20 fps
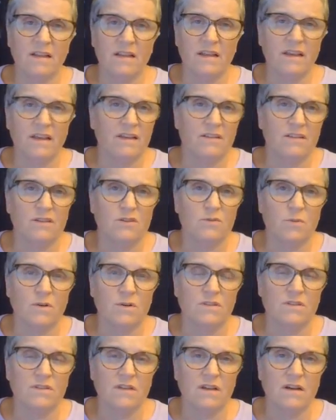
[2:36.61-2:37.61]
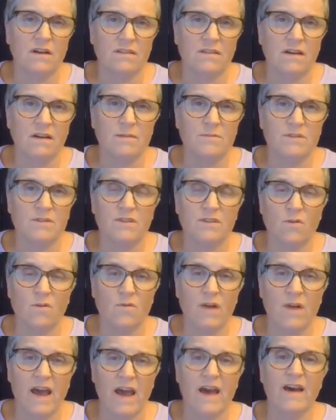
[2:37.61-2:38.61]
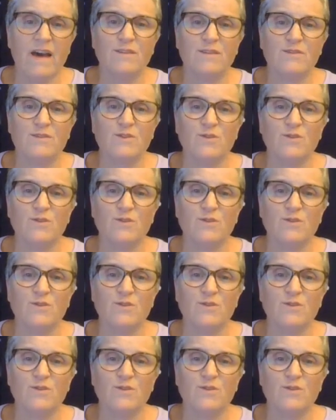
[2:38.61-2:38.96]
English words a lot of times don't have.